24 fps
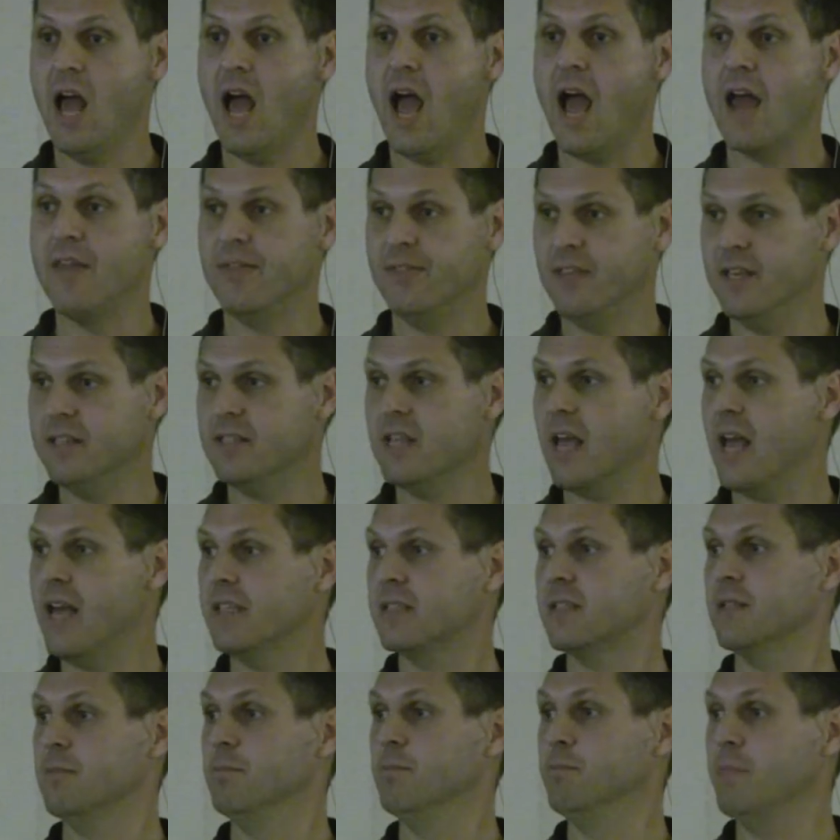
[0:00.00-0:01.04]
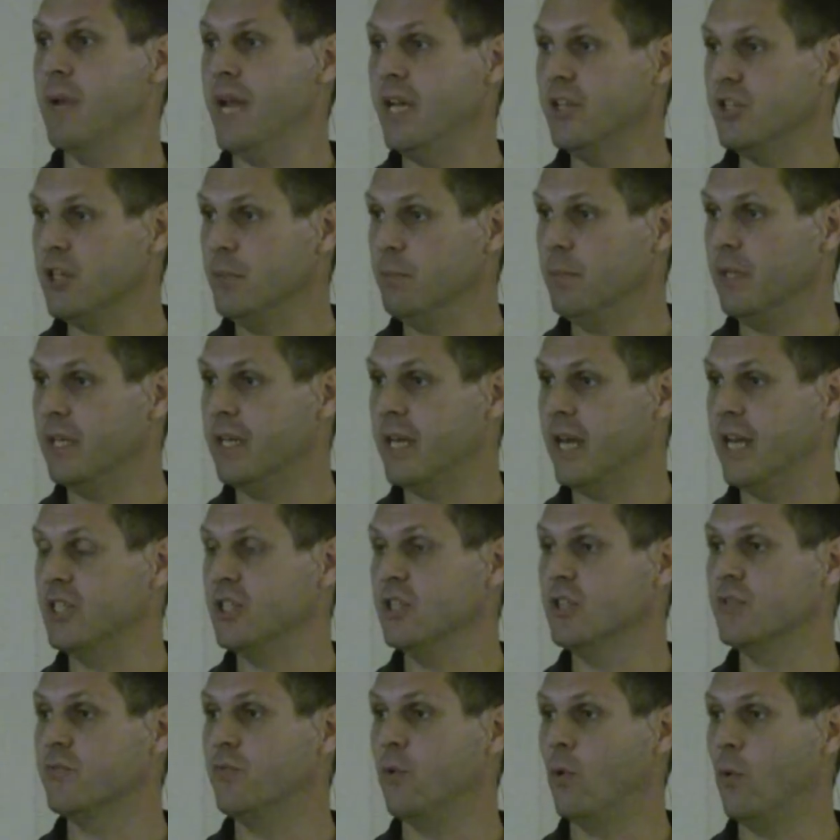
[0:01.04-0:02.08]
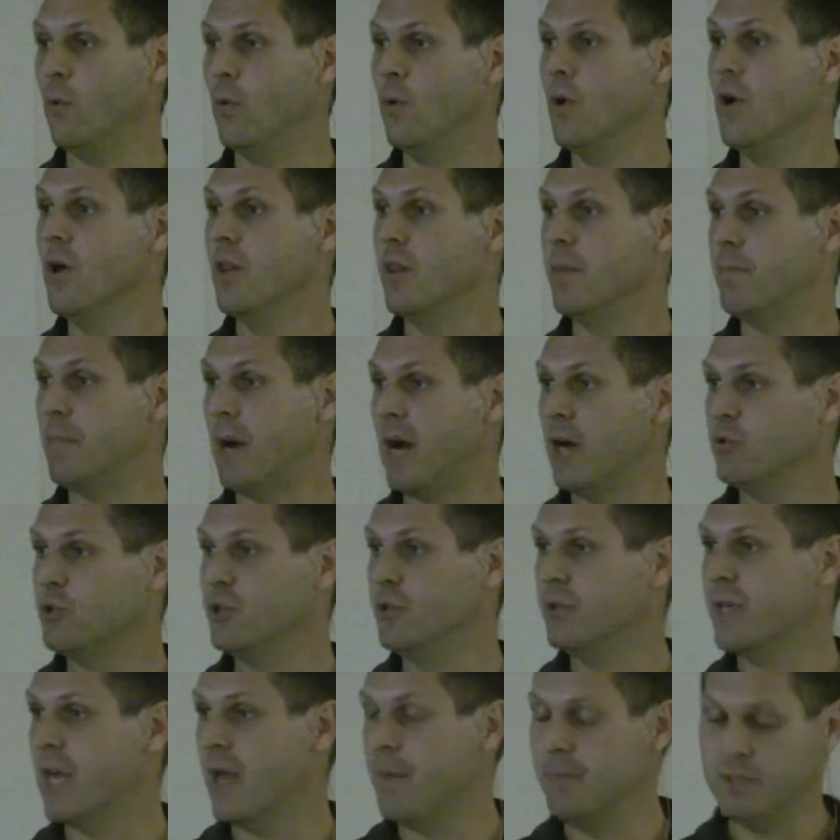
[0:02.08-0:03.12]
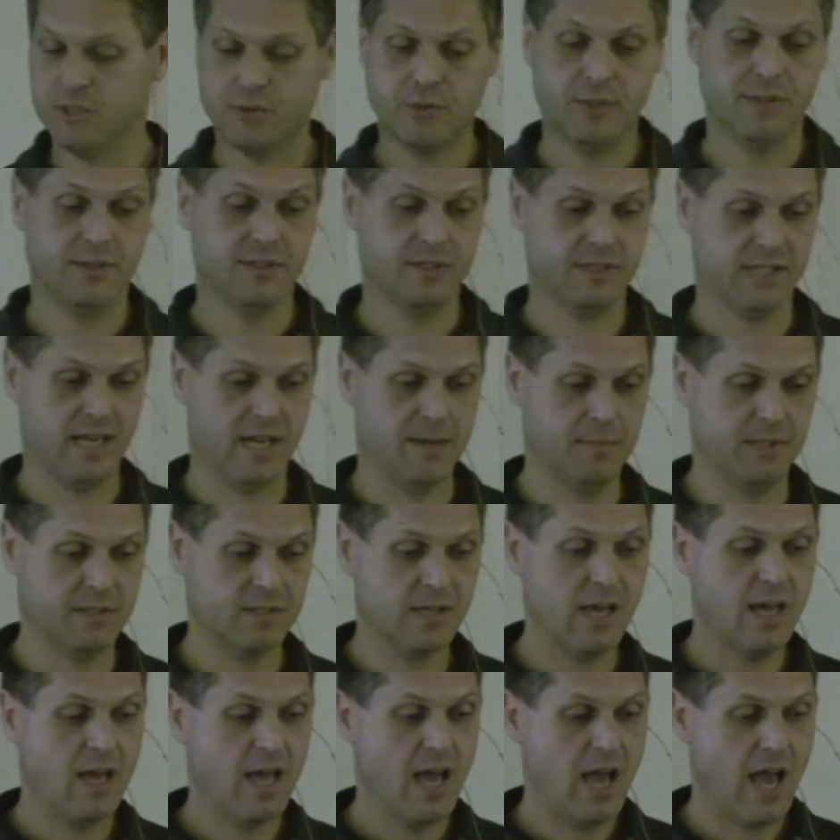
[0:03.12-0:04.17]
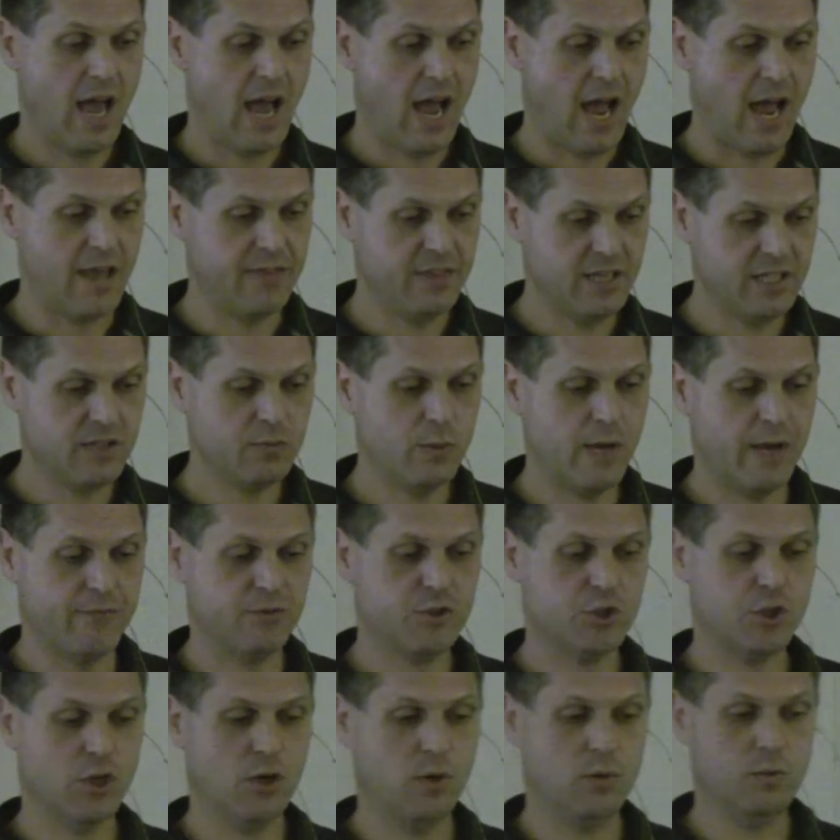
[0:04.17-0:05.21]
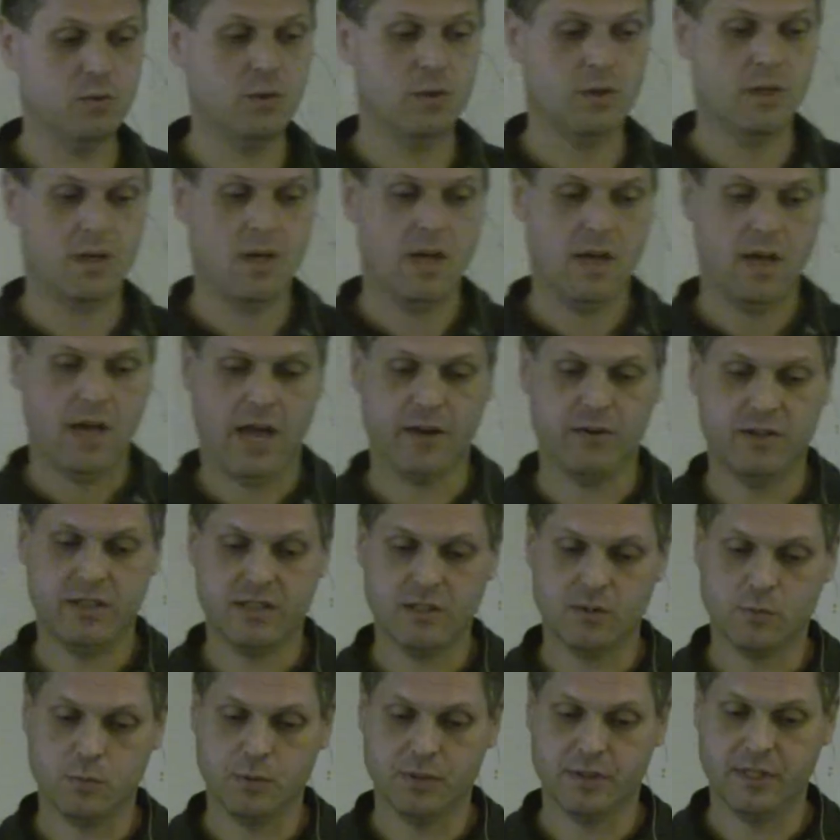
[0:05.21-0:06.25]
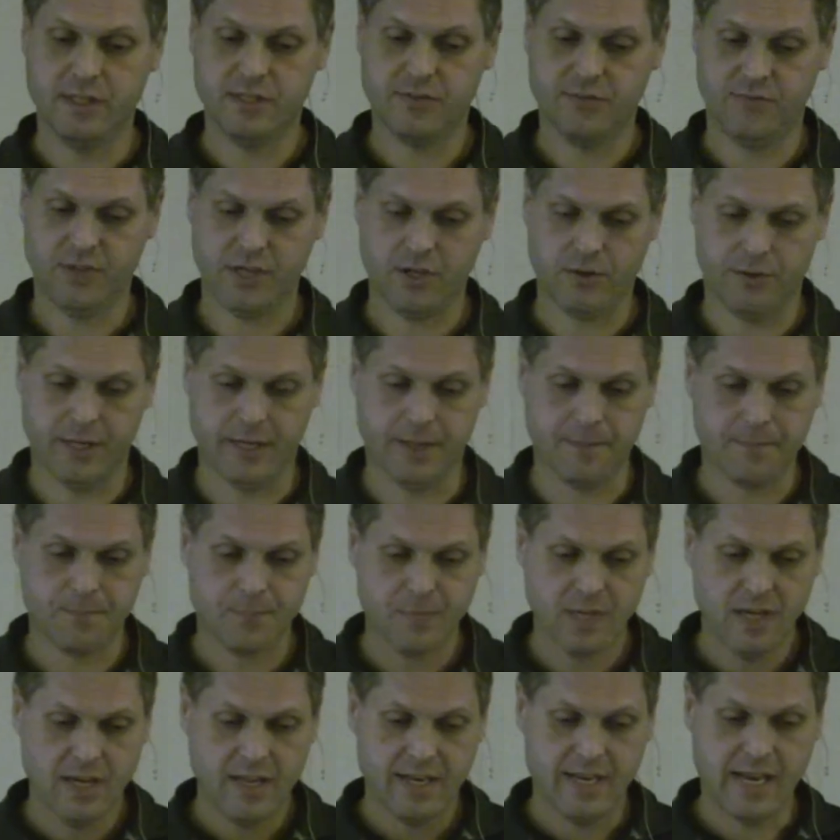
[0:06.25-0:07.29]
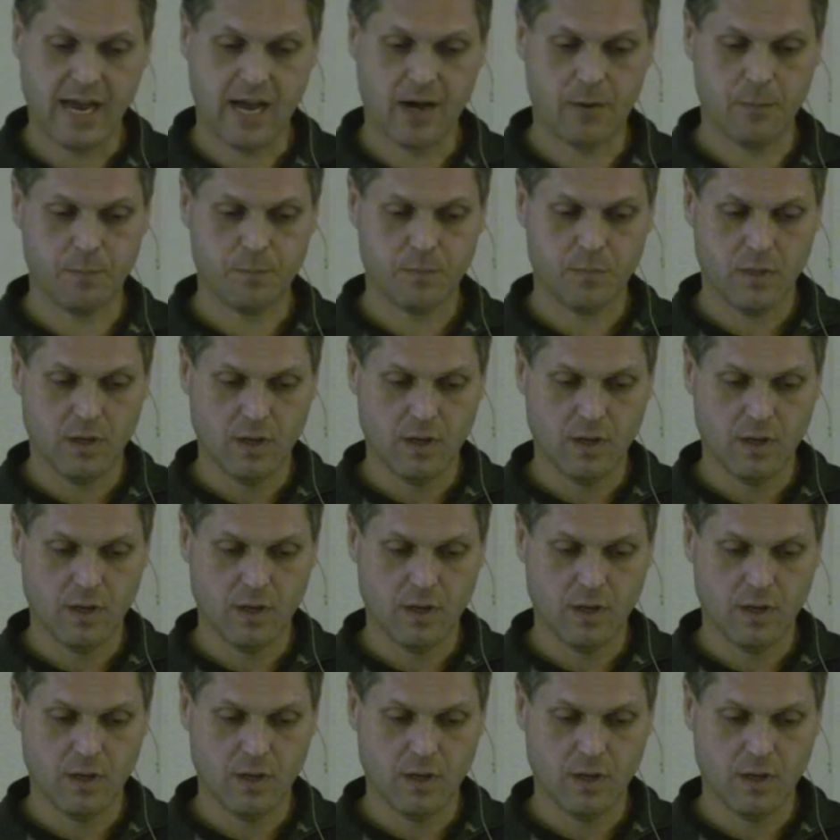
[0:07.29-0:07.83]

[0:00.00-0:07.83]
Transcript: And this has major implications for the biogeochemistry in the sediments. And this we have shown, and this is with this figure here. Now,